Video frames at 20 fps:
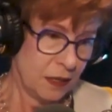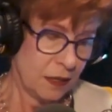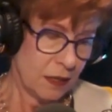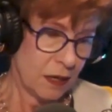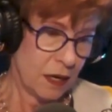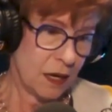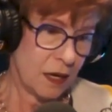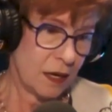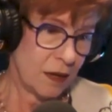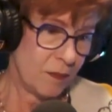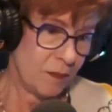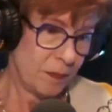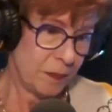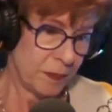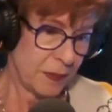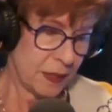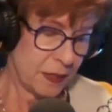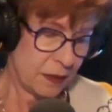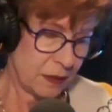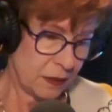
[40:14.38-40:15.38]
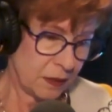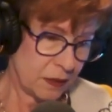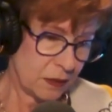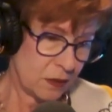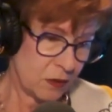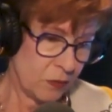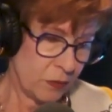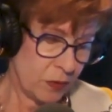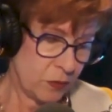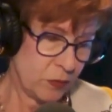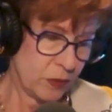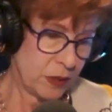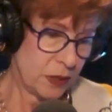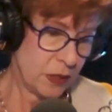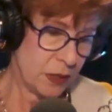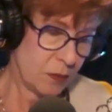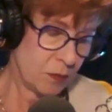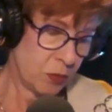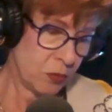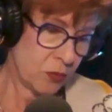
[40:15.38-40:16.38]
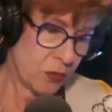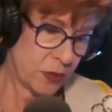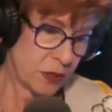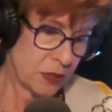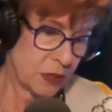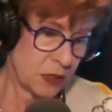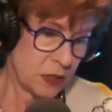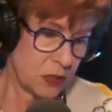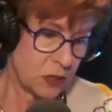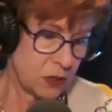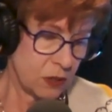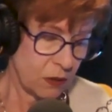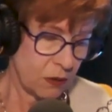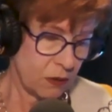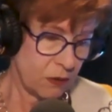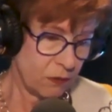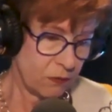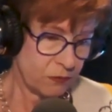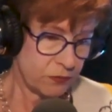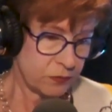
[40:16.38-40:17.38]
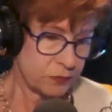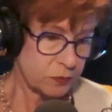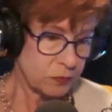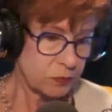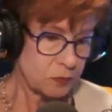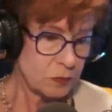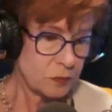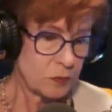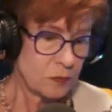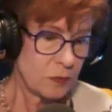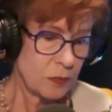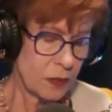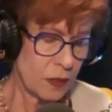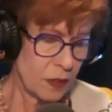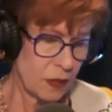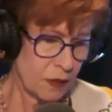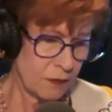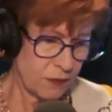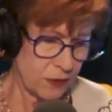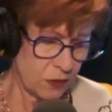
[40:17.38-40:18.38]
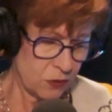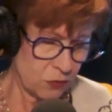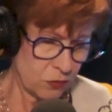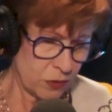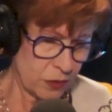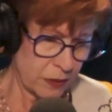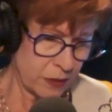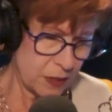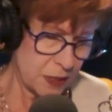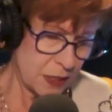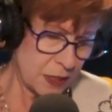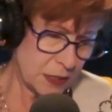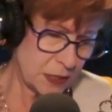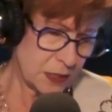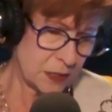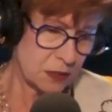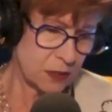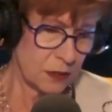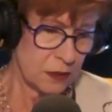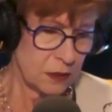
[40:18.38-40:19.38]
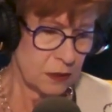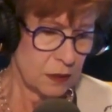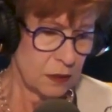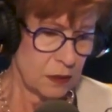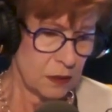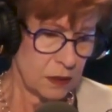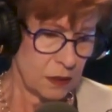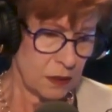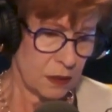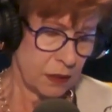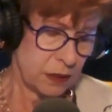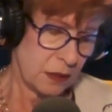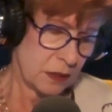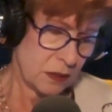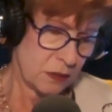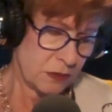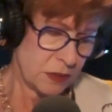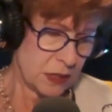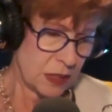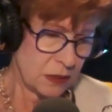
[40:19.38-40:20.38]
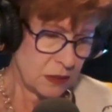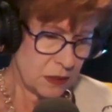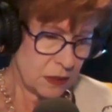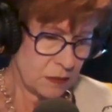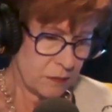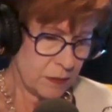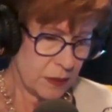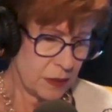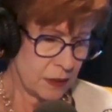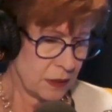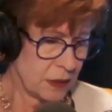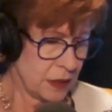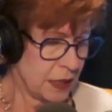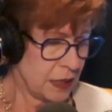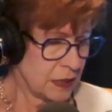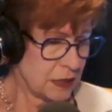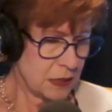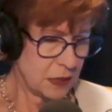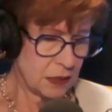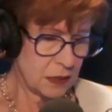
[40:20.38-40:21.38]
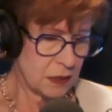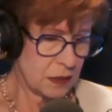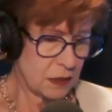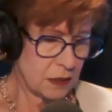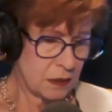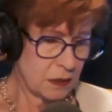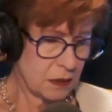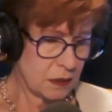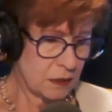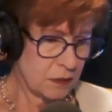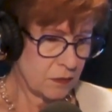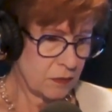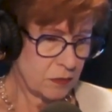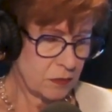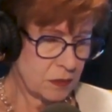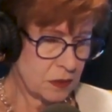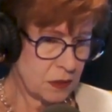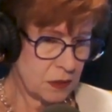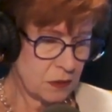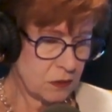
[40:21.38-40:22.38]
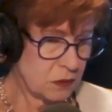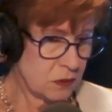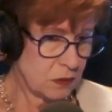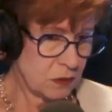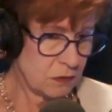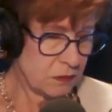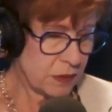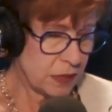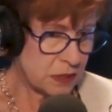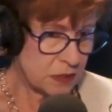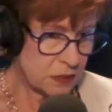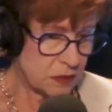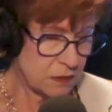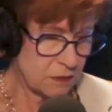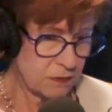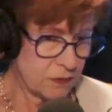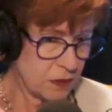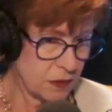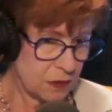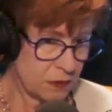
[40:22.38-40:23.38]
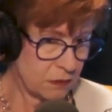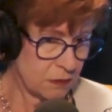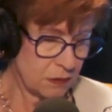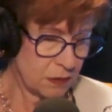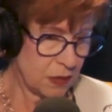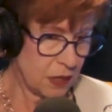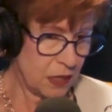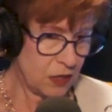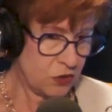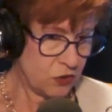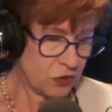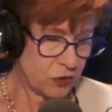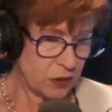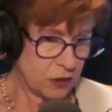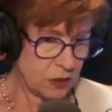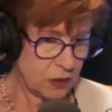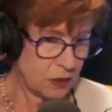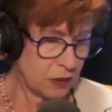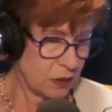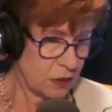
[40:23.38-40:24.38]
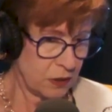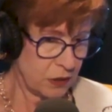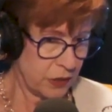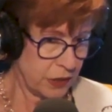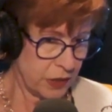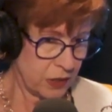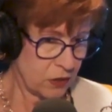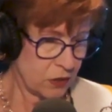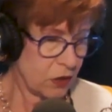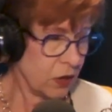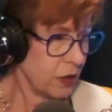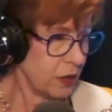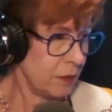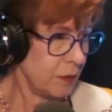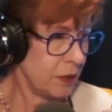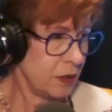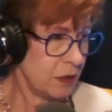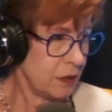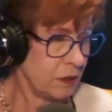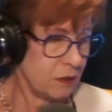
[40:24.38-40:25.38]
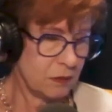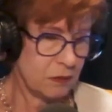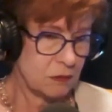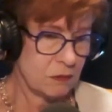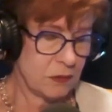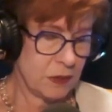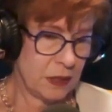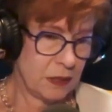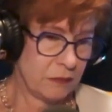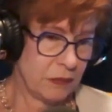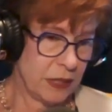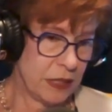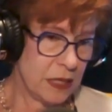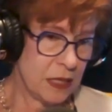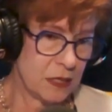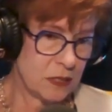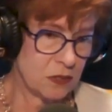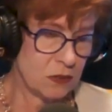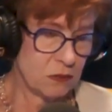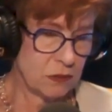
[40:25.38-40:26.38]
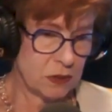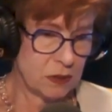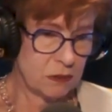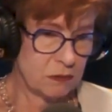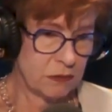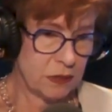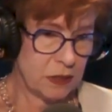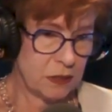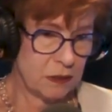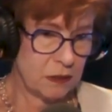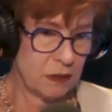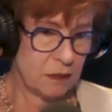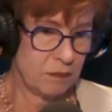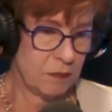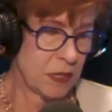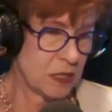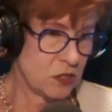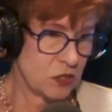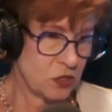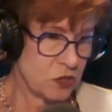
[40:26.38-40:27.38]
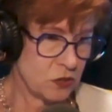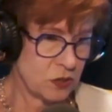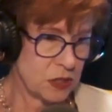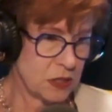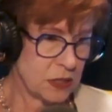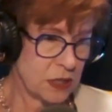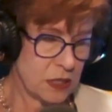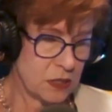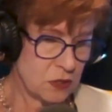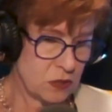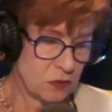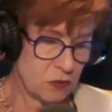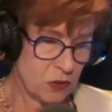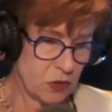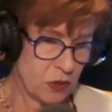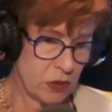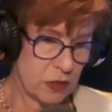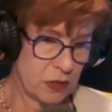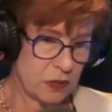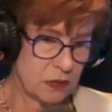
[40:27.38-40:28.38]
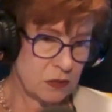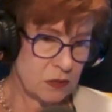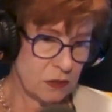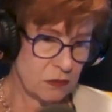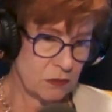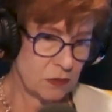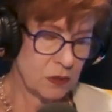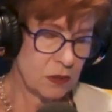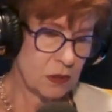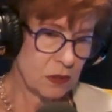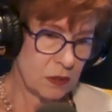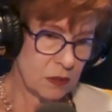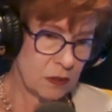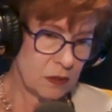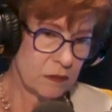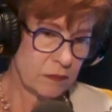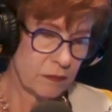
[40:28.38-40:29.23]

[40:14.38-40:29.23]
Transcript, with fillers: Um, you know, and with the importance of of the Northeast uh, you know, and down to the mid Atlantic, uh, you know, to the rest of the nation and to the economy, we, we can't do it. We Massachusetts can't do it on its own. I well, mean, I've